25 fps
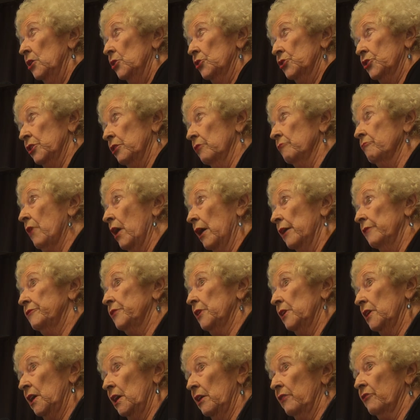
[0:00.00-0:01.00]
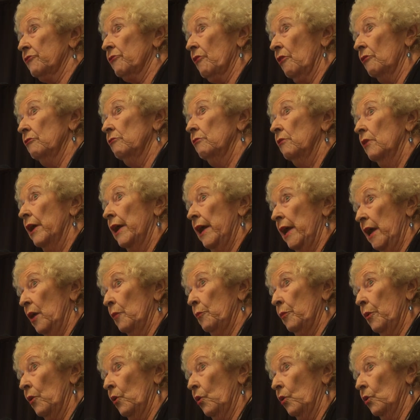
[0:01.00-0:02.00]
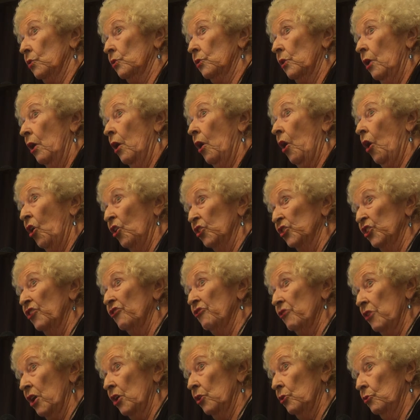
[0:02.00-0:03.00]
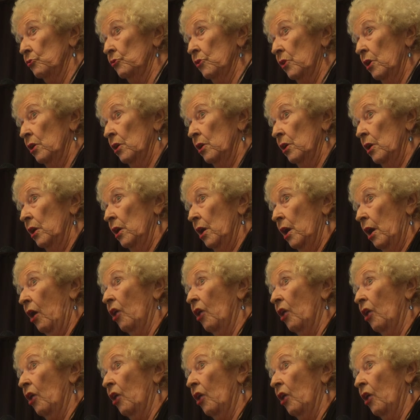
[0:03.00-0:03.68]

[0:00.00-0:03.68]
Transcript: she arrived at Heathrow Airport on her own,